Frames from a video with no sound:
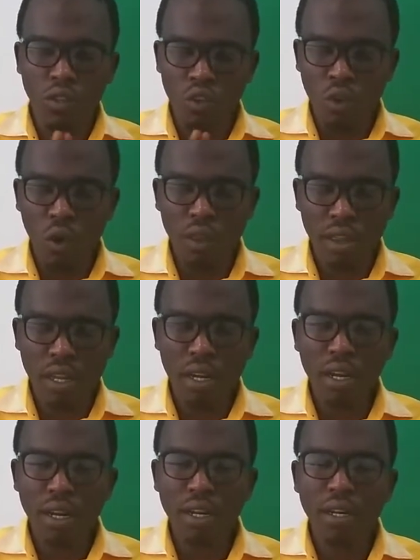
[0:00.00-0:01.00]
go
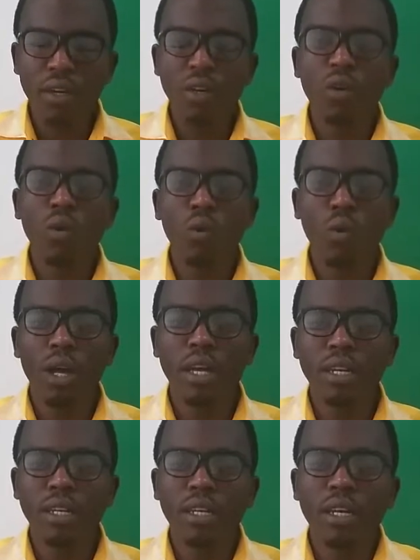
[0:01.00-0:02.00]
there
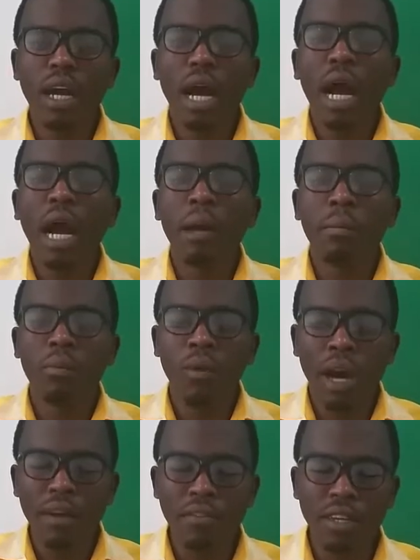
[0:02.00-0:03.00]
when I'm
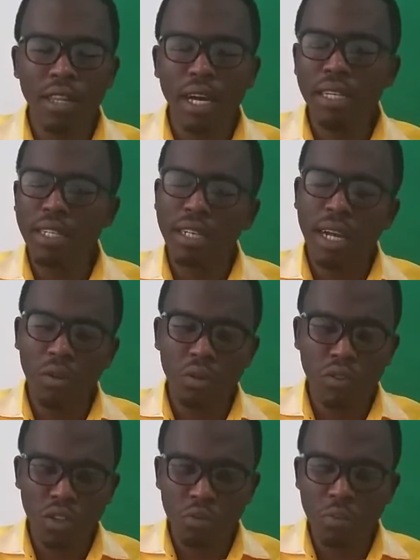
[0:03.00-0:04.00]
having that kind of
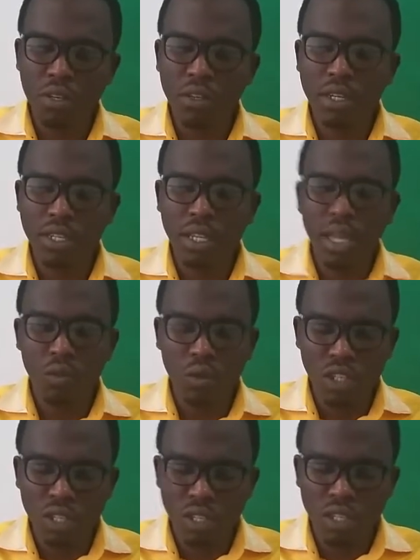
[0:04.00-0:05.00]
experience,
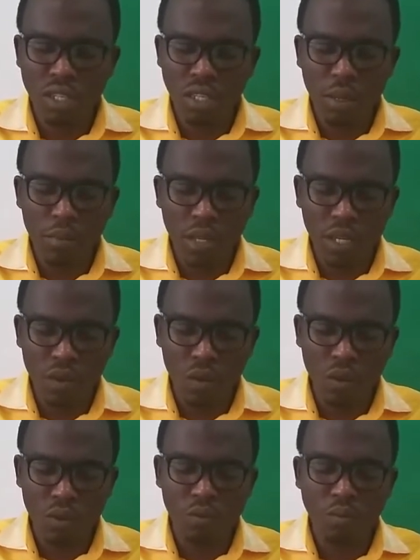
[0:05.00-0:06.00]
which is something
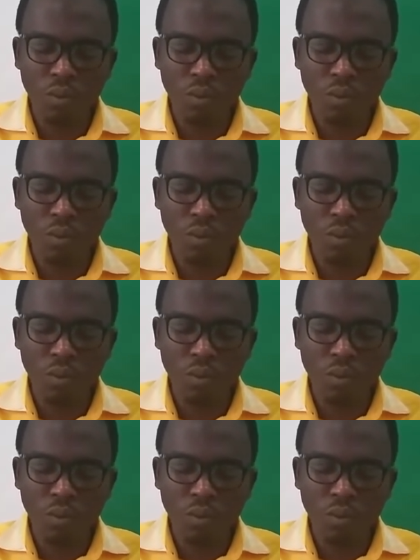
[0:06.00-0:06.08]
good.